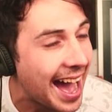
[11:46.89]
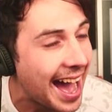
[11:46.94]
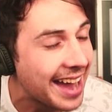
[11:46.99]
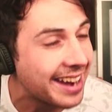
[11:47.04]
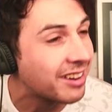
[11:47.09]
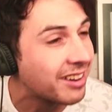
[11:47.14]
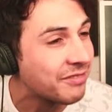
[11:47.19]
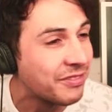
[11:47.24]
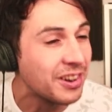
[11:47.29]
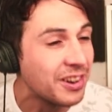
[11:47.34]

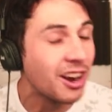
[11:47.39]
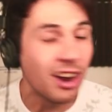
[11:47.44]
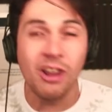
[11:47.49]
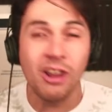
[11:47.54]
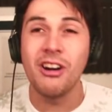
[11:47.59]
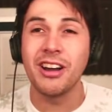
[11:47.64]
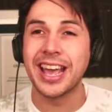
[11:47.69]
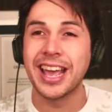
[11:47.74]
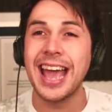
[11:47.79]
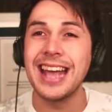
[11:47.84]
and in a
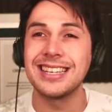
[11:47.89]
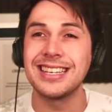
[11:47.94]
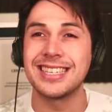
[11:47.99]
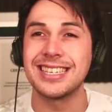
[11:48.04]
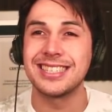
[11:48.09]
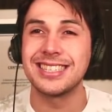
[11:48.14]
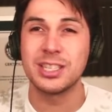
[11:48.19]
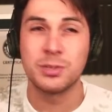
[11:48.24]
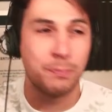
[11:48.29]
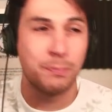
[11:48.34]
lot of
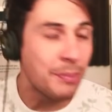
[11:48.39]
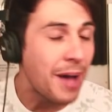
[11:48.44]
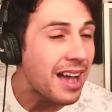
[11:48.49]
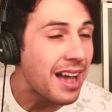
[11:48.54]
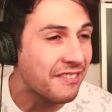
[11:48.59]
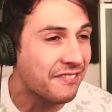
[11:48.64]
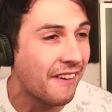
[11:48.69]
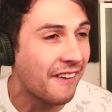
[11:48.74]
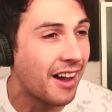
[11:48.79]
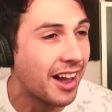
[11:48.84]
cases it's
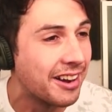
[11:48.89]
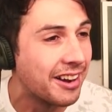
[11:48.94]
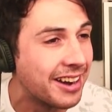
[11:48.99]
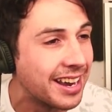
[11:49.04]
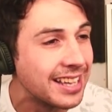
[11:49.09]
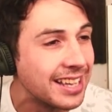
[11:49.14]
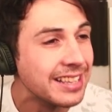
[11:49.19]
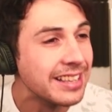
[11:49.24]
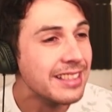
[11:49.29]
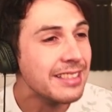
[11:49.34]
backfiring,